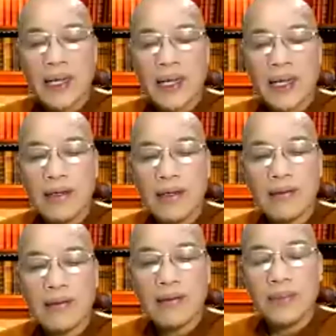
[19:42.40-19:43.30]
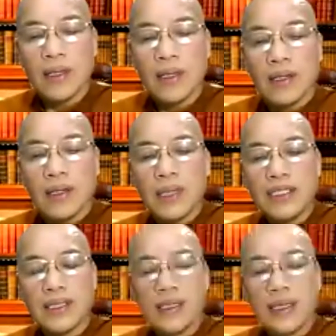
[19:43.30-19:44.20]
Uh, but
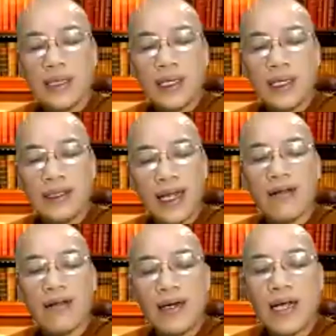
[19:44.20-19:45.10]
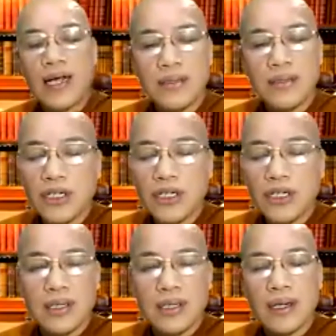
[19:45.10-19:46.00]
uh, in Theravada
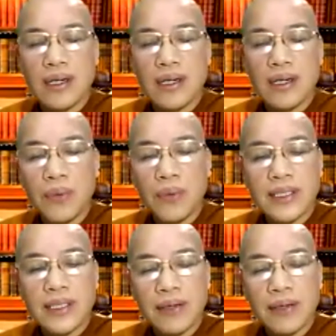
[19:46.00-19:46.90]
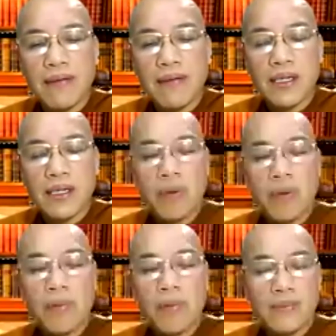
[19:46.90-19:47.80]
tradition, uh, we still have some
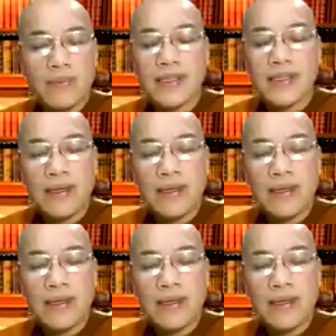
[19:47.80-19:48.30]
problems.